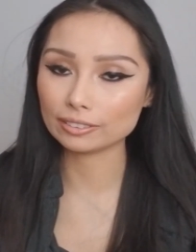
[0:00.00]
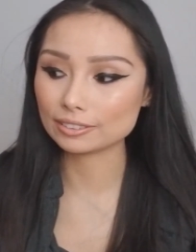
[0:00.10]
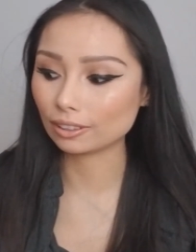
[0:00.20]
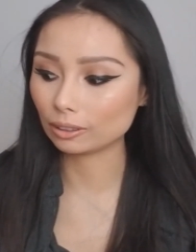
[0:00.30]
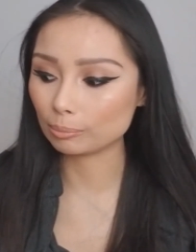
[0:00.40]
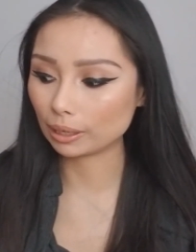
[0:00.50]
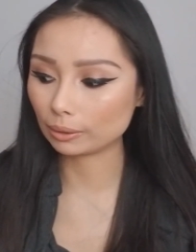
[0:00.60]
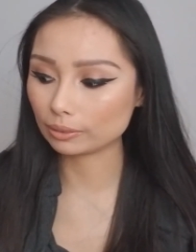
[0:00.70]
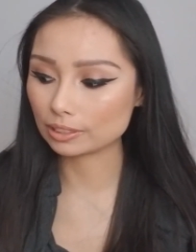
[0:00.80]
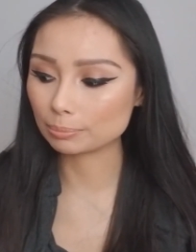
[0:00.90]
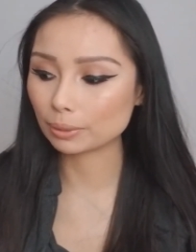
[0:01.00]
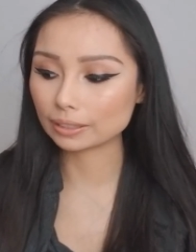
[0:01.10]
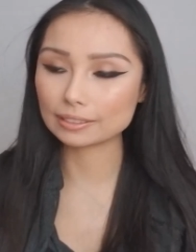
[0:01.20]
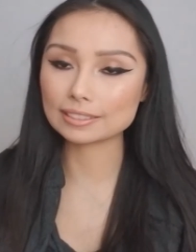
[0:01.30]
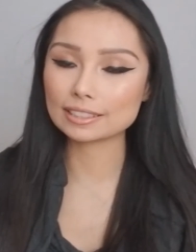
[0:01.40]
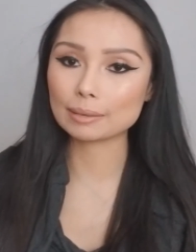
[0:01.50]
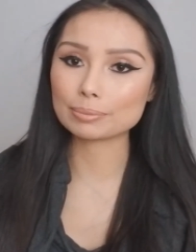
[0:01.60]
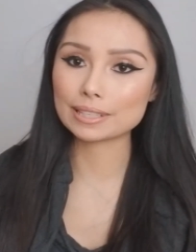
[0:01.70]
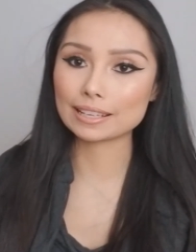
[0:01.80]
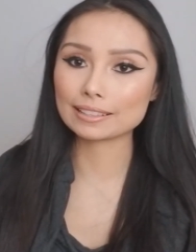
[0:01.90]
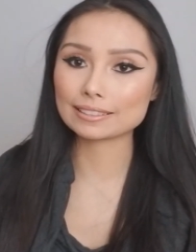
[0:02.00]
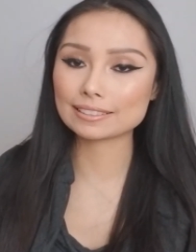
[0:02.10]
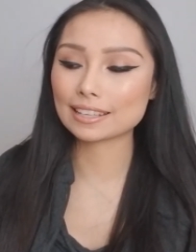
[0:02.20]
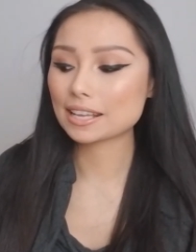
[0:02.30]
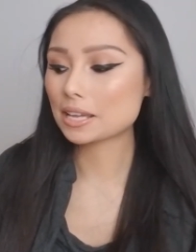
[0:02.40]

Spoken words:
is all about, is pregnancy updates.